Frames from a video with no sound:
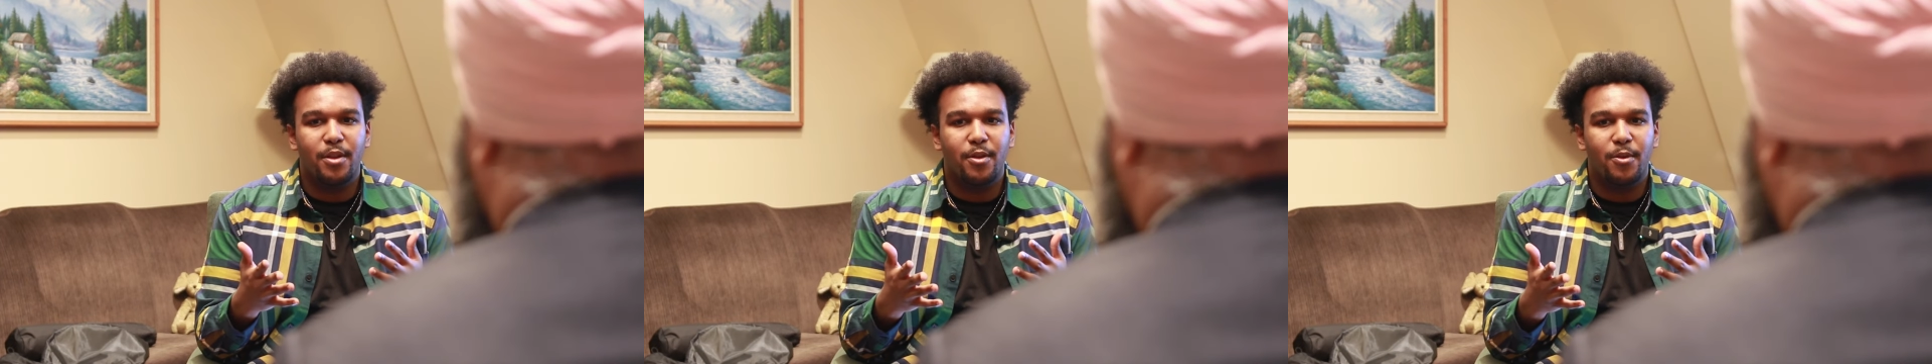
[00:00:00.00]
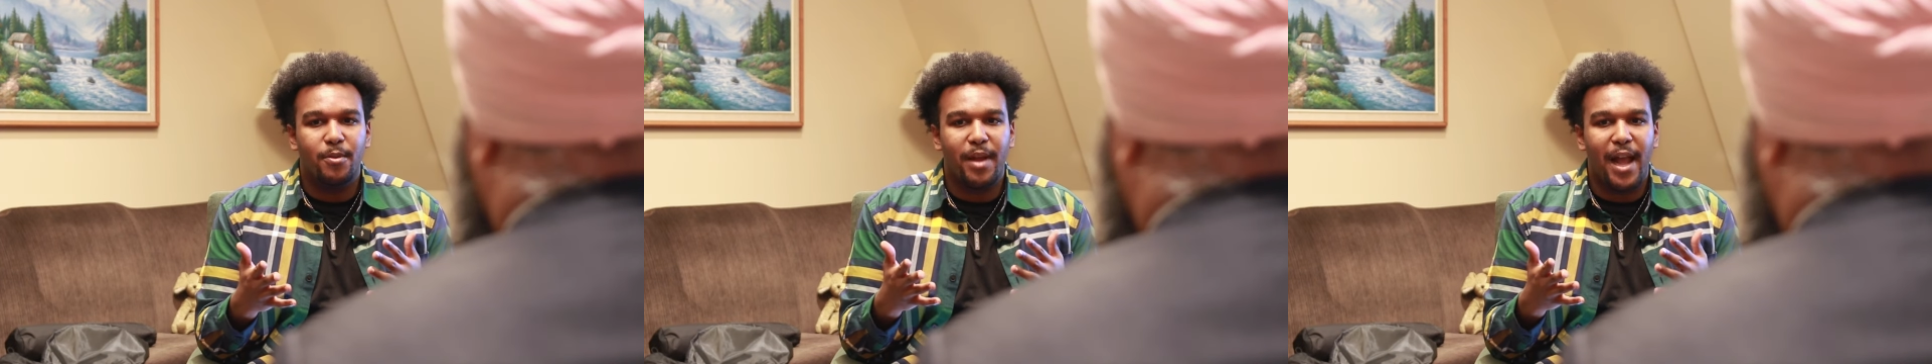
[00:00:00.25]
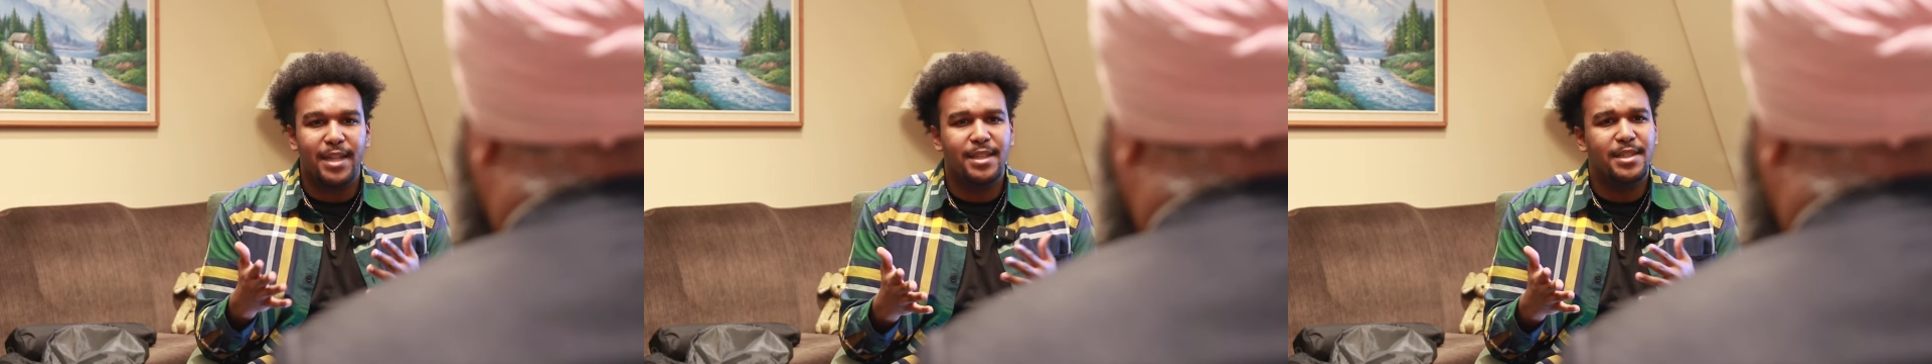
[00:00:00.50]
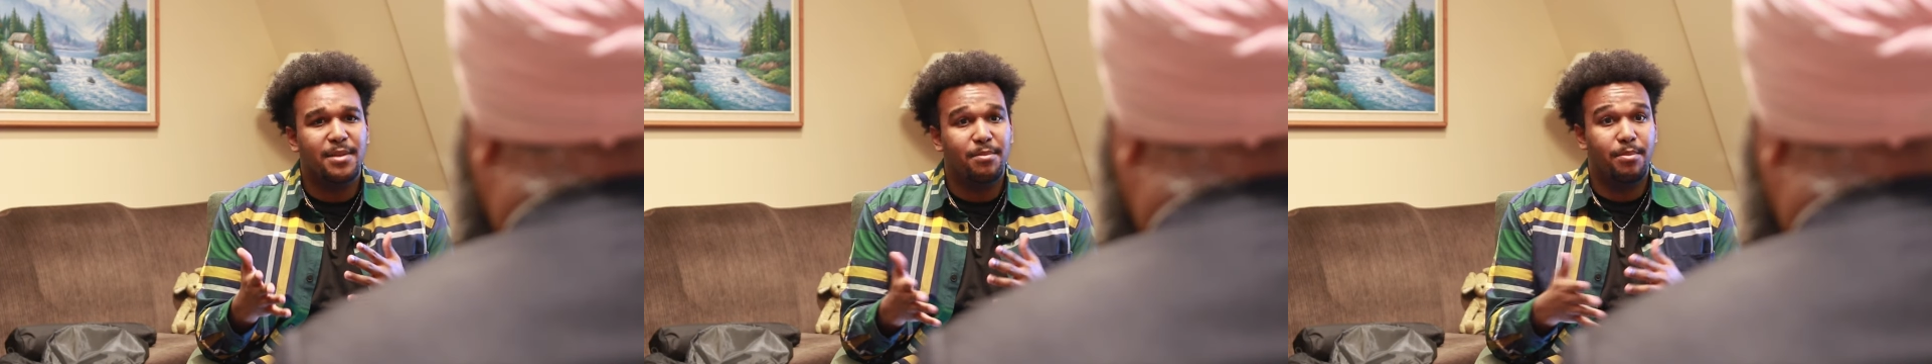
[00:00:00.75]
you know,
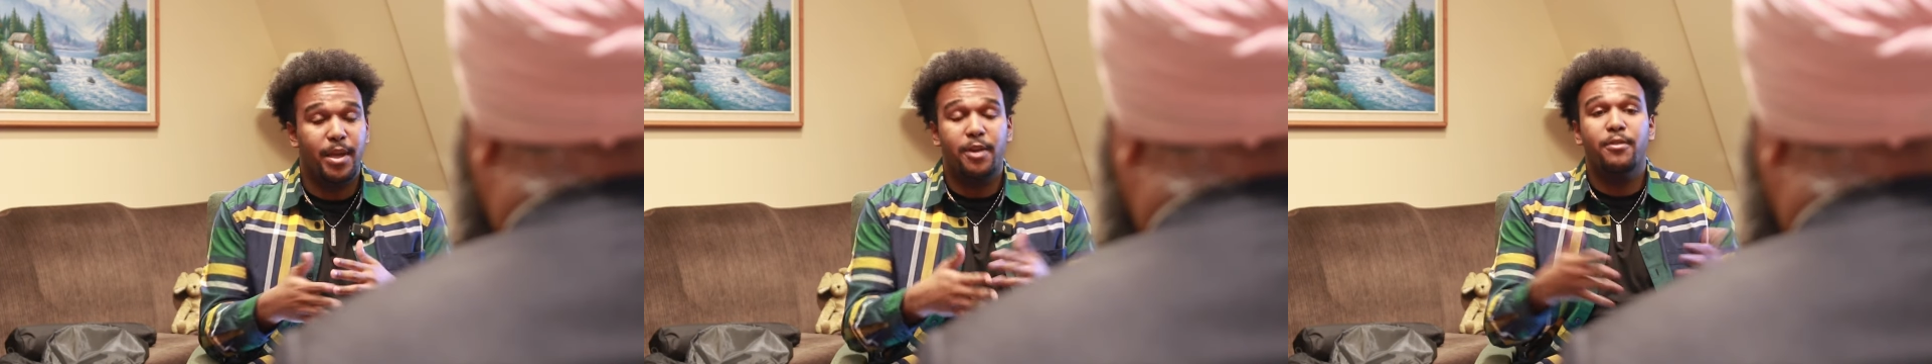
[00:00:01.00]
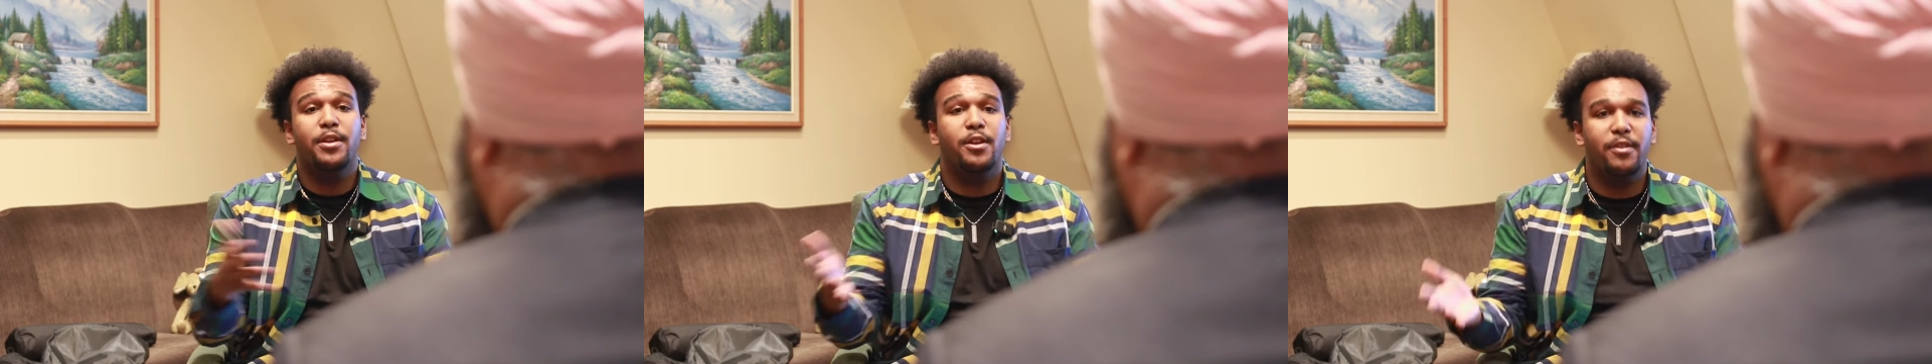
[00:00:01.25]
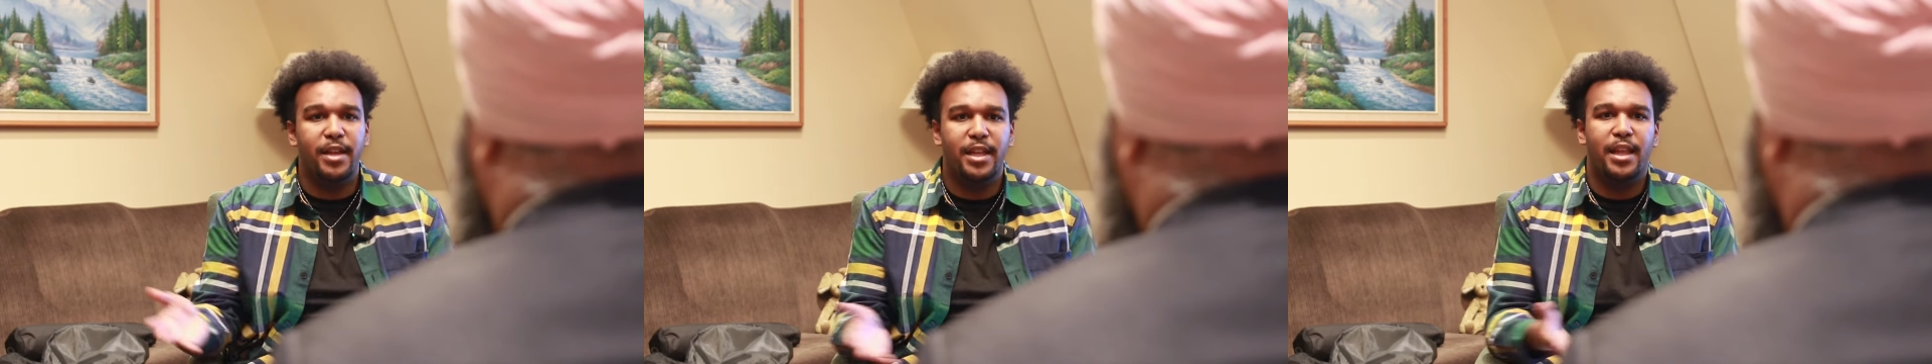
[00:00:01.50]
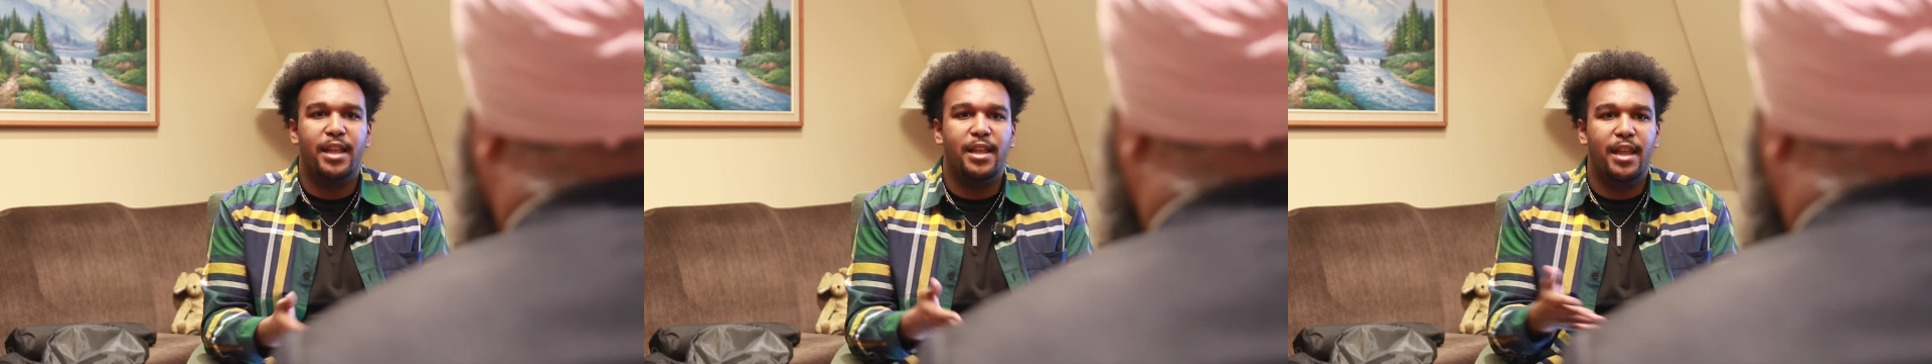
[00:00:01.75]
acted as a barrier
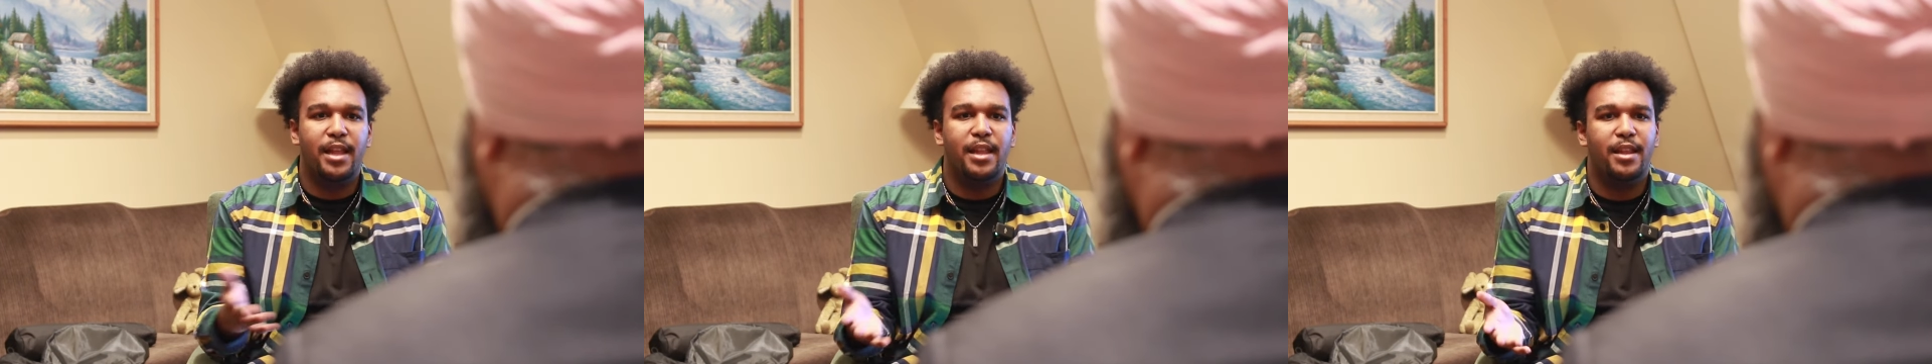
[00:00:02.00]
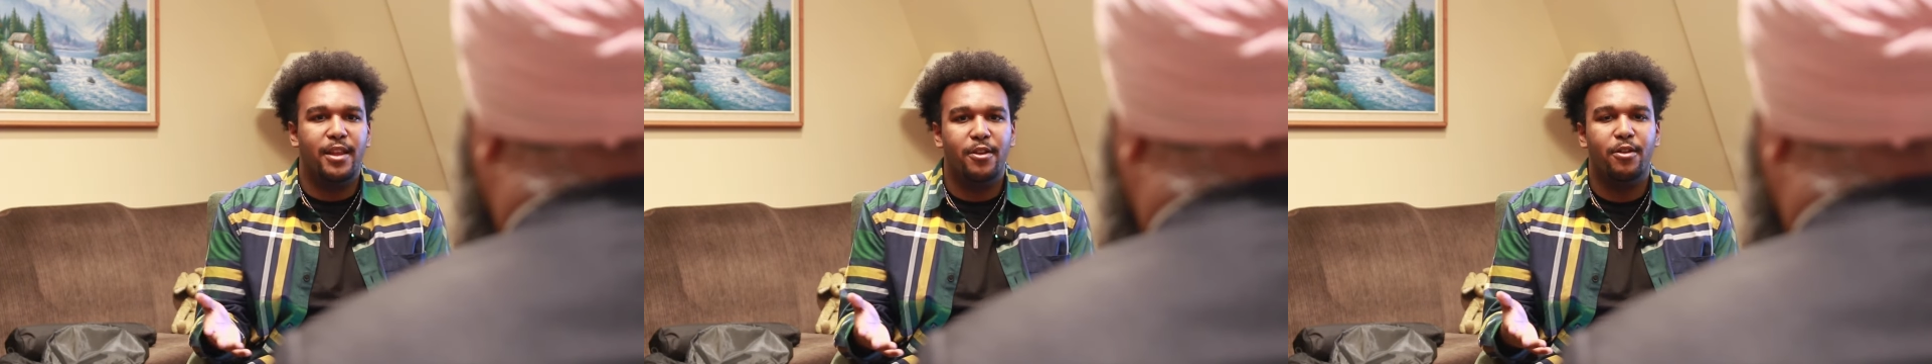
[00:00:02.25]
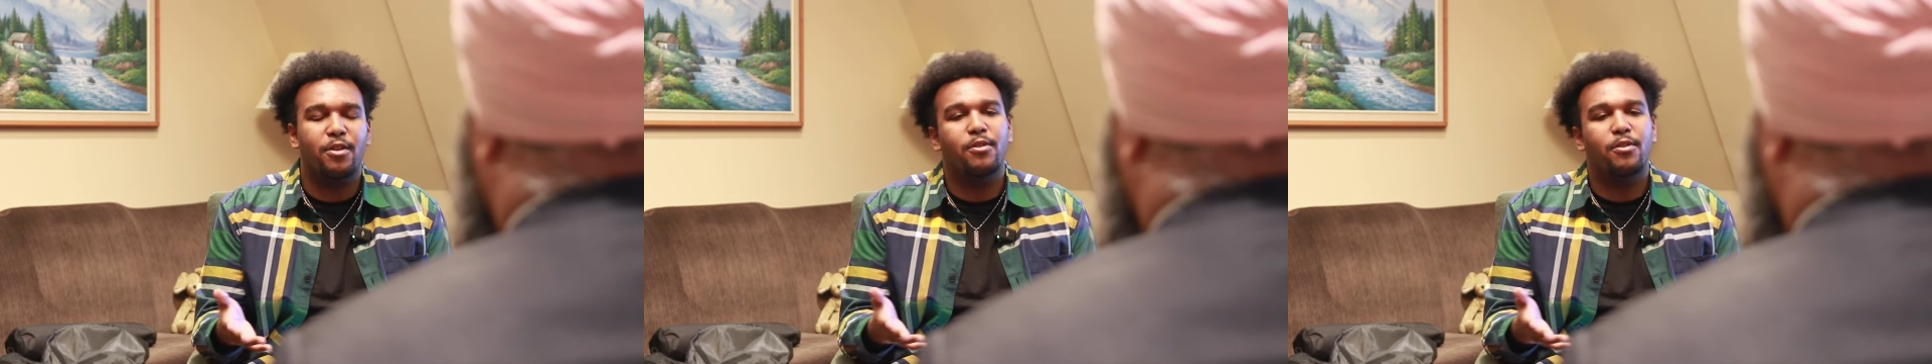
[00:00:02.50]
in, mm. in, hmm. in, in your